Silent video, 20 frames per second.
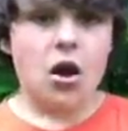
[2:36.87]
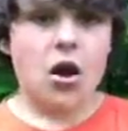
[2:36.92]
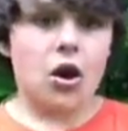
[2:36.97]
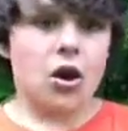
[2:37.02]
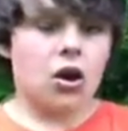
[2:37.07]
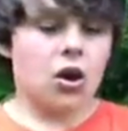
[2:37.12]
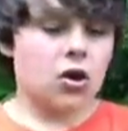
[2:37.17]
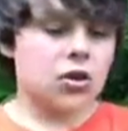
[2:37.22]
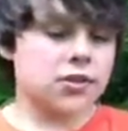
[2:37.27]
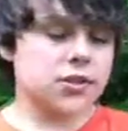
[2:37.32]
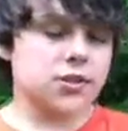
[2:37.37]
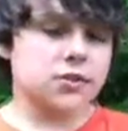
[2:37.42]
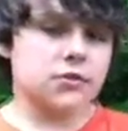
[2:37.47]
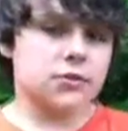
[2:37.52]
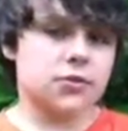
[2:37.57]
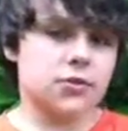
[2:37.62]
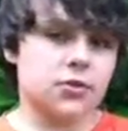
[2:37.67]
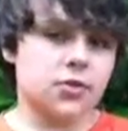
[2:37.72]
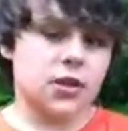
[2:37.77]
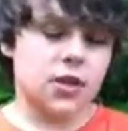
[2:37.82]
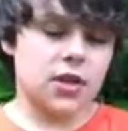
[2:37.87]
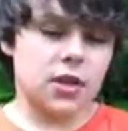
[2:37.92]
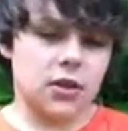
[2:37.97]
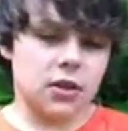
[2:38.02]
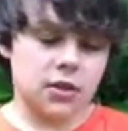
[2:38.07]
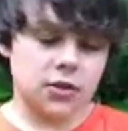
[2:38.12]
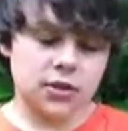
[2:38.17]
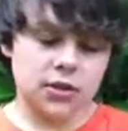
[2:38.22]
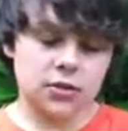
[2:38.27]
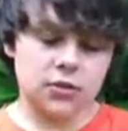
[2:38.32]
It also
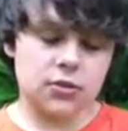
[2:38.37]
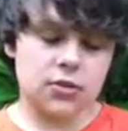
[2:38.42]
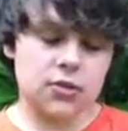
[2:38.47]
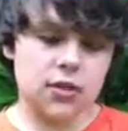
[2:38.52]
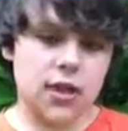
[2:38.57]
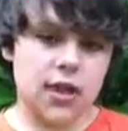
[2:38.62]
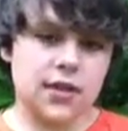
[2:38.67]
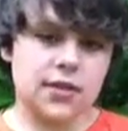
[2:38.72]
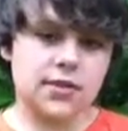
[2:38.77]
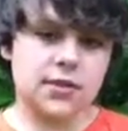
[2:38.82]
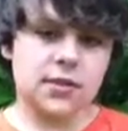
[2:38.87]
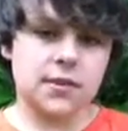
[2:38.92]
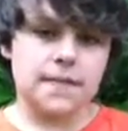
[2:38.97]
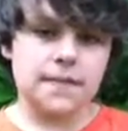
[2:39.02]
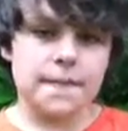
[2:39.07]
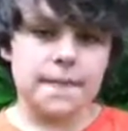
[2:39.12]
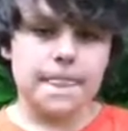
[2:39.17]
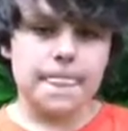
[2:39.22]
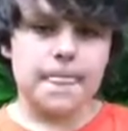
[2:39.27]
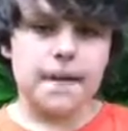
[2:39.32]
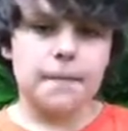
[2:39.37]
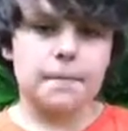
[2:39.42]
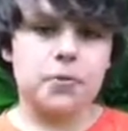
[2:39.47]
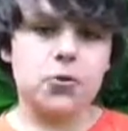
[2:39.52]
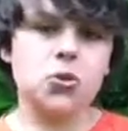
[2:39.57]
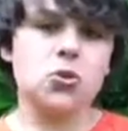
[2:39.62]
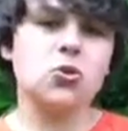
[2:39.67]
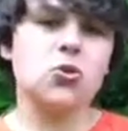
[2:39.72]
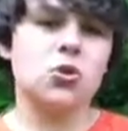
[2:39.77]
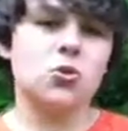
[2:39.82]
creates
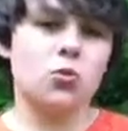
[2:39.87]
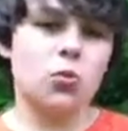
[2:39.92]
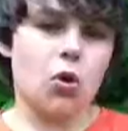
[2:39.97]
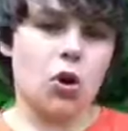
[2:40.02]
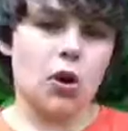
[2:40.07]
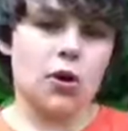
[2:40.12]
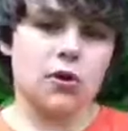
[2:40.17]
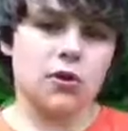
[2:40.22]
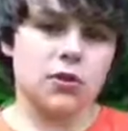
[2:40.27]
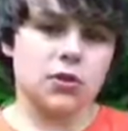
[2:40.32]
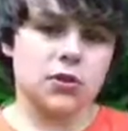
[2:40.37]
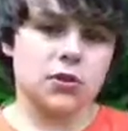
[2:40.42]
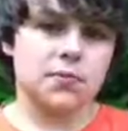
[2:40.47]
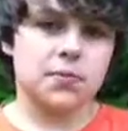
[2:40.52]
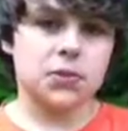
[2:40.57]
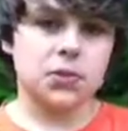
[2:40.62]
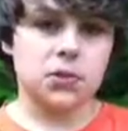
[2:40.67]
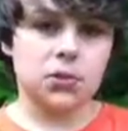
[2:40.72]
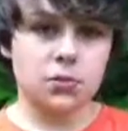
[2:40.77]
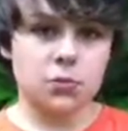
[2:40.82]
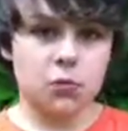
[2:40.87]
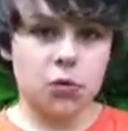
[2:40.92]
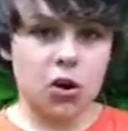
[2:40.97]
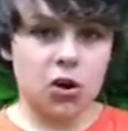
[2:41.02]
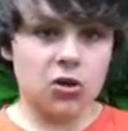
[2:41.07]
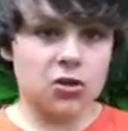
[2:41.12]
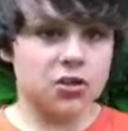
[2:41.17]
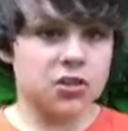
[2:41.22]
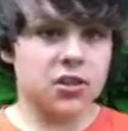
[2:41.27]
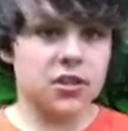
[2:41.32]
polluted waters. Polluted
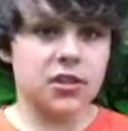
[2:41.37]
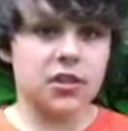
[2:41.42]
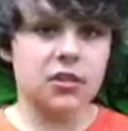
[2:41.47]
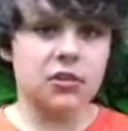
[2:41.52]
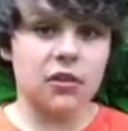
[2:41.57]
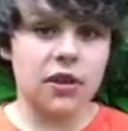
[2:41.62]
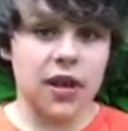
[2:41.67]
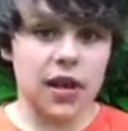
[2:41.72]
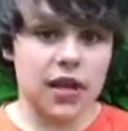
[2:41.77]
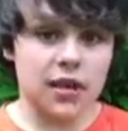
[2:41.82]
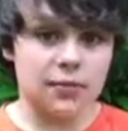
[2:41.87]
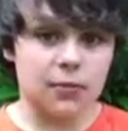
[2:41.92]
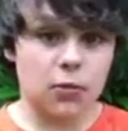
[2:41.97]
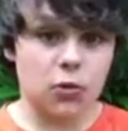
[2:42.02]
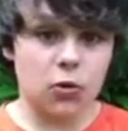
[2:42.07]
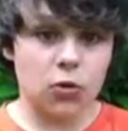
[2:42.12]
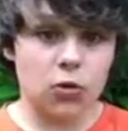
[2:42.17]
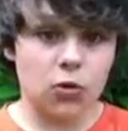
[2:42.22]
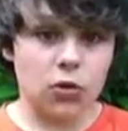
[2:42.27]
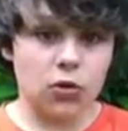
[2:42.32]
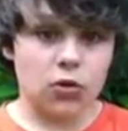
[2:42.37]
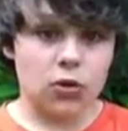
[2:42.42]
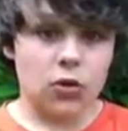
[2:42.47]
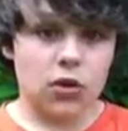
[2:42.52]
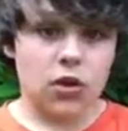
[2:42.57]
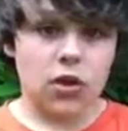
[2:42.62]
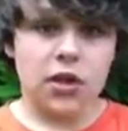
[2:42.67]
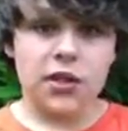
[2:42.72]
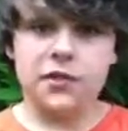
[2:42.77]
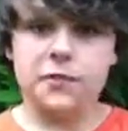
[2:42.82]
waters can kill animals.
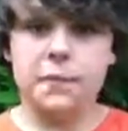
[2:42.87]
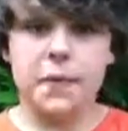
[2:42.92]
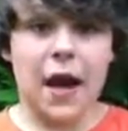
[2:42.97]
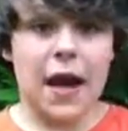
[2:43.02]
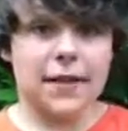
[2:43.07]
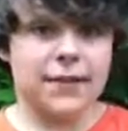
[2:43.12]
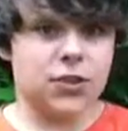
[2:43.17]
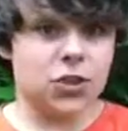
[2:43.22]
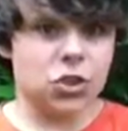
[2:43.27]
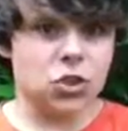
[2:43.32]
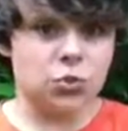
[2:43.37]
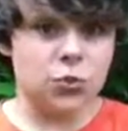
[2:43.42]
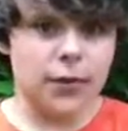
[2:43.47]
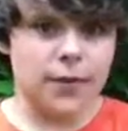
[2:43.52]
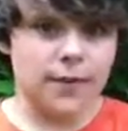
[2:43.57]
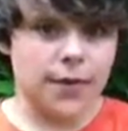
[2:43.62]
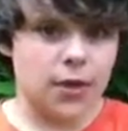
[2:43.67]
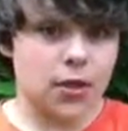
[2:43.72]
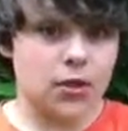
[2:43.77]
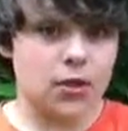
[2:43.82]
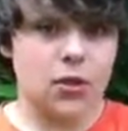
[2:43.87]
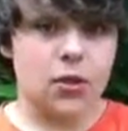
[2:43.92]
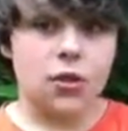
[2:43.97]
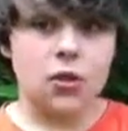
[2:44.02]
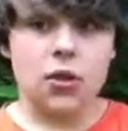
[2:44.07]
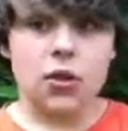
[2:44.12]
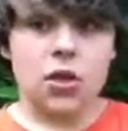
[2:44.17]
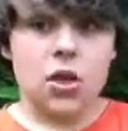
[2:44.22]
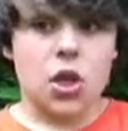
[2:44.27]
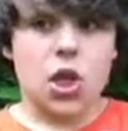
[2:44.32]
It's bad to swim in.
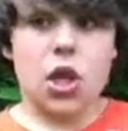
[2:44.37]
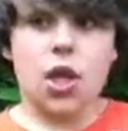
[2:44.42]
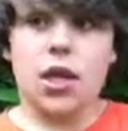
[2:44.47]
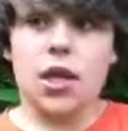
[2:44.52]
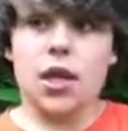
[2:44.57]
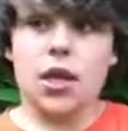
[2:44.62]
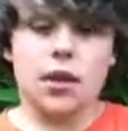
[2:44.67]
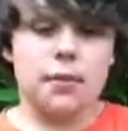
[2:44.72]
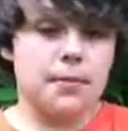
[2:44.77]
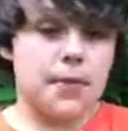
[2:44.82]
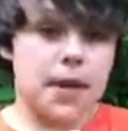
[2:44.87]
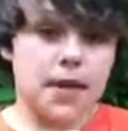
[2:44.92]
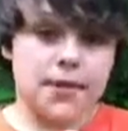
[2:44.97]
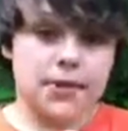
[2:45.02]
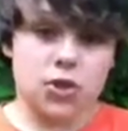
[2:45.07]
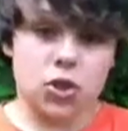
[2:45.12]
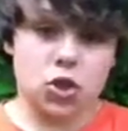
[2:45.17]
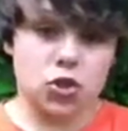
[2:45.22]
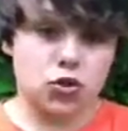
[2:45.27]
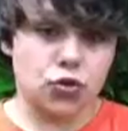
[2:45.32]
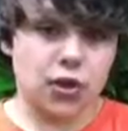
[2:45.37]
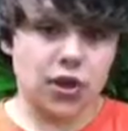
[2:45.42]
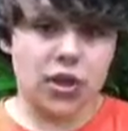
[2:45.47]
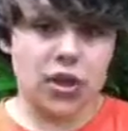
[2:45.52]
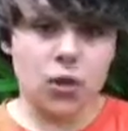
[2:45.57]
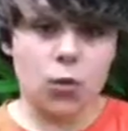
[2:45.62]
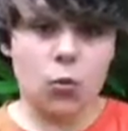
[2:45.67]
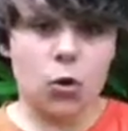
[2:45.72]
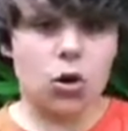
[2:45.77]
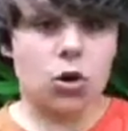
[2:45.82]
It makes our
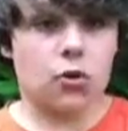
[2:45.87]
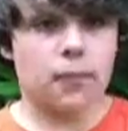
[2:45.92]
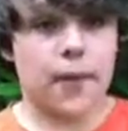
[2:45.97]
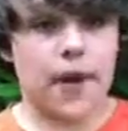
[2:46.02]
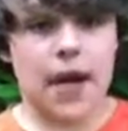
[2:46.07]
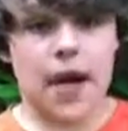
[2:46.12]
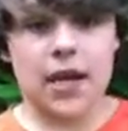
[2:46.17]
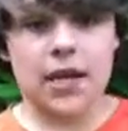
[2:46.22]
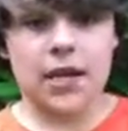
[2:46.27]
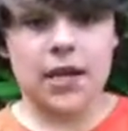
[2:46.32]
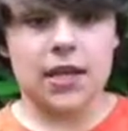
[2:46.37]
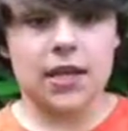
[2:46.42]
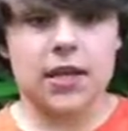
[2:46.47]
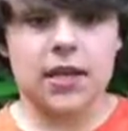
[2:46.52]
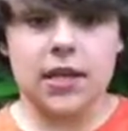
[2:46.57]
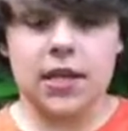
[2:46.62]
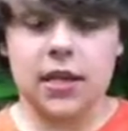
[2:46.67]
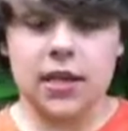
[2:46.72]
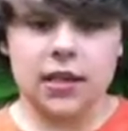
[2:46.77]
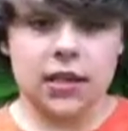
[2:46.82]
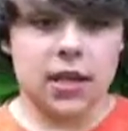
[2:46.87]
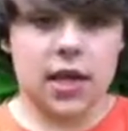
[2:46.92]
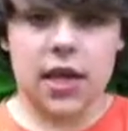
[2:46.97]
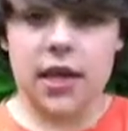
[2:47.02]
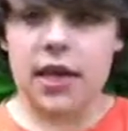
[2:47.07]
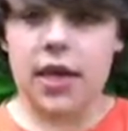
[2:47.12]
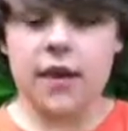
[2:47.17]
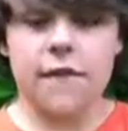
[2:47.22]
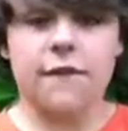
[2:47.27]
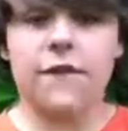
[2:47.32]
drinking water bad. It
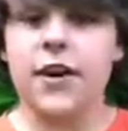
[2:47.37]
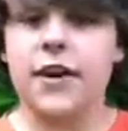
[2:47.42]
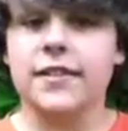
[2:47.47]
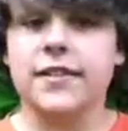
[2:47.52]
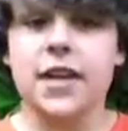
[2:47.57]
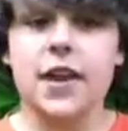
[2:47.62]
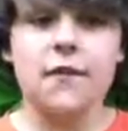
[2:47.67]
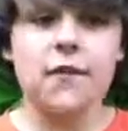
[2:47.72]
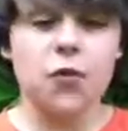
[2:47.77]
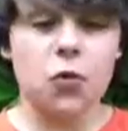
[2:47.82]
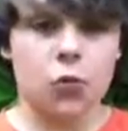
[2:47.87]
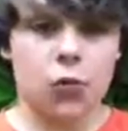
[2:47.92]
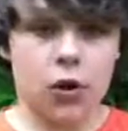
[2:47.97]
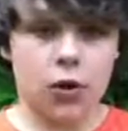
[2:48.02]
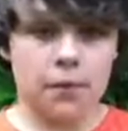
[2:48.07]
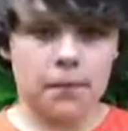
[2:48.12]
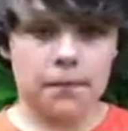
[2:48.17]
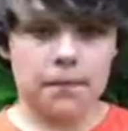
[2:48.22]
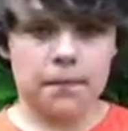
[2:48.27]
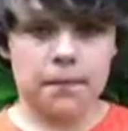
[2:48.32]
can affect everyone.